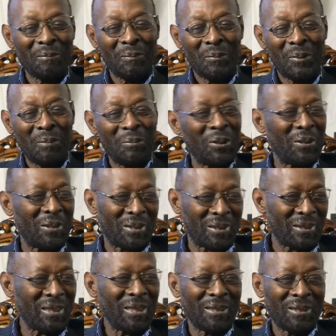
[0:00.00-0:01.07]
community
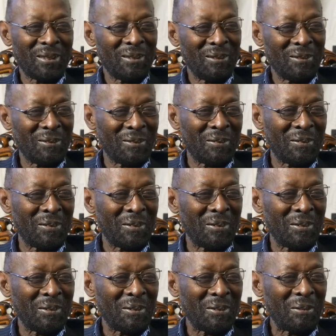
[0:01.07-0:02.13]
center.
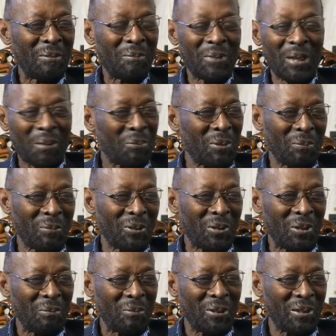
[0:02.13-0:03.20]
Black People's
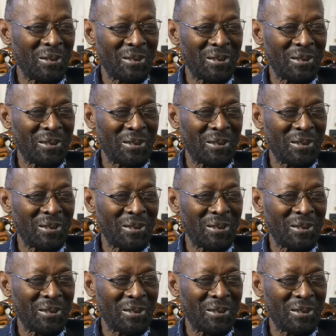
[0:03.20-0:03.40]
Community